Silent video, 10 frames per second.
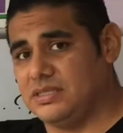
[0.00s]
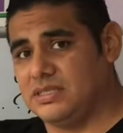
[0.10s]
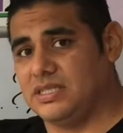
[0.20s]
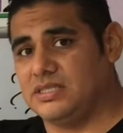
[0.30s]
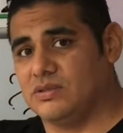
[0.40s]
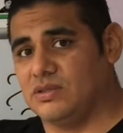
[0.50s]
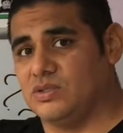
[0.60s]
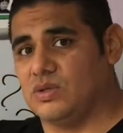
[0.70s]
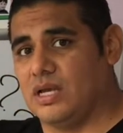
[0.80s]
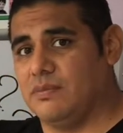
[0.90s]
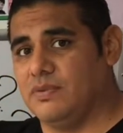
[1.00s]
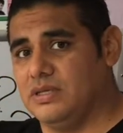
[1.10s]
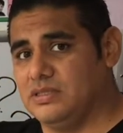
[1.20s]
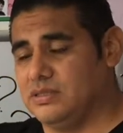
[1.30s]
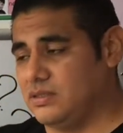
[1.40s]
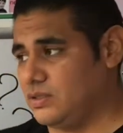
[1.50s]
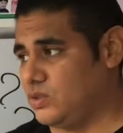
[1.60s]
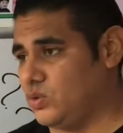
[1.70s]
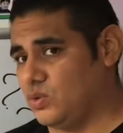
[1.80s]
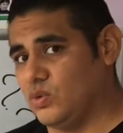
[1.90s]
She is going to help us
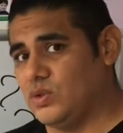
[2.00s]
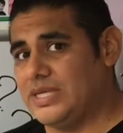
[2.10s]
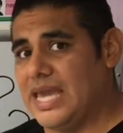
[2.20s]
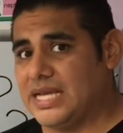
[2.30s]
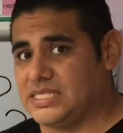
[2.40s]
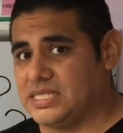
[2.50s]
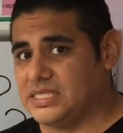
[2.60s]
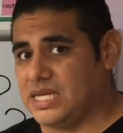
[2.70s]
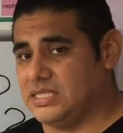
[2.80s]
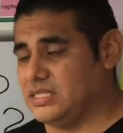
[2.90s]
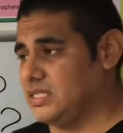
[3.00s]
to do the exercise.